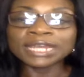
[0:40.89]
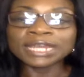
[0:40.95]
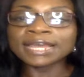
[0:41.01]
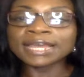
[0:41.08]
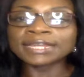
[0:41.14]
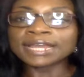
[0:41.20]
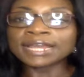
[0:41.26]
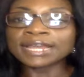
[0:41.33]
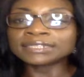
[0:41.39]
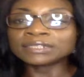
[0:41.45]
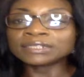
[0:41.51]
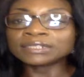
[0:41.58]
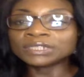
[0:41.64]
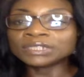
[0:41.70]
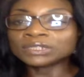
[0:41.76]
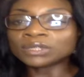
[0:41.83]
And as a
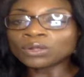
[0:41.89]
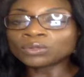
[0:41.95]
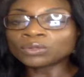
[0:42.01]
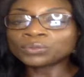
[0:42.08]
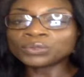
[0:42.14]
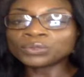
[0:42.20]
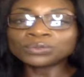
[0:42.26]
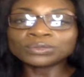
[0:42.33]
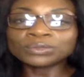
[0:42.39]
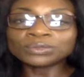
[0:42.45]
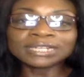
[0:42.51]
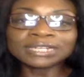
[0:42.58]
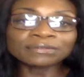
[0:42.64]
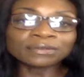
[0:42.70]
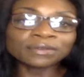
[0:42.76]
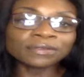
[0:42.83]
result, we do
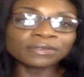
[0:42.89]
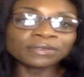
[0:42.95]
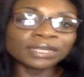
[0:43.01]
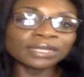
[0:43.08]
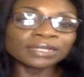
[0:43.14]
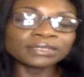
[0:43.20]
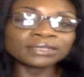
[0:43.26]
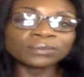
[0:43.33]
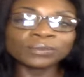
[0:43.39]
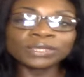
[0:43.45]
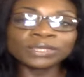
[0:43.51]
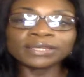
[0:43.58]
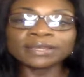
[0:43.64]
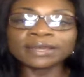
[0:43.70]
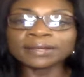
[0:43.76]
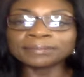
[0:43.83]
several things.
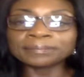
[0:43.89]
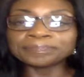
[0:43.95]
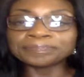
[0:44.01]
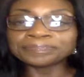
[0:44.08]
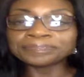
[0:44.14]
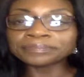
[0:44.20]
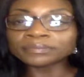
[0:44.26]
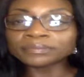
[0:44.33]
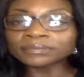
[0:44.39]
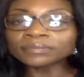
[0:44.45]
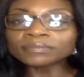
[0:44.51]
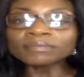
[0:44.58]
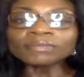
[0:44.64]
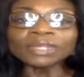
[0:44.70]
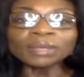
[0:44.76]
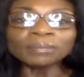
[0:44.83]
We, um,
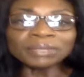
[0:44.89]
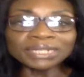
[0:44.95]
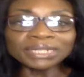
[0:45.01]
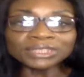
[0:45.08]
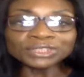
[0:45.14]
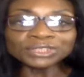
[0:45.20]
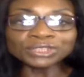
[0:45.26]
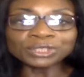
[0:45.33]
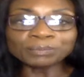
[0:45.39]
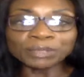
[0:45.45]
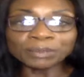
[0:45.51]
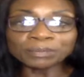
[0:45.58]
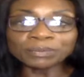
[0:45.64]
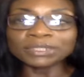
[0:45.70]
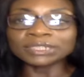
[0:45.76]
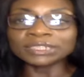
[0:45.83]
minister to
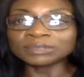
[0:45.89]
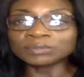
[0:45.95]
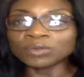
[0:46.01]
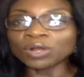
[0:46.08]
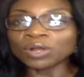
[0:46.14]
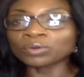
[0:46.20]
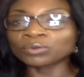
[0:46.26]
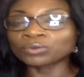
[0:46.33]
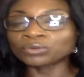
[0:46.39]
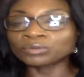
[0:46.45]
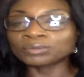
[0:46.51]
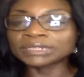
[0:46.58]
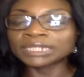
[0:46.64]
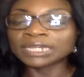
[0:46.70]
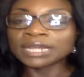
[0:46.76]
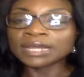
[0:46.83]
people in small
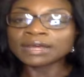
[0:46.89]
groups.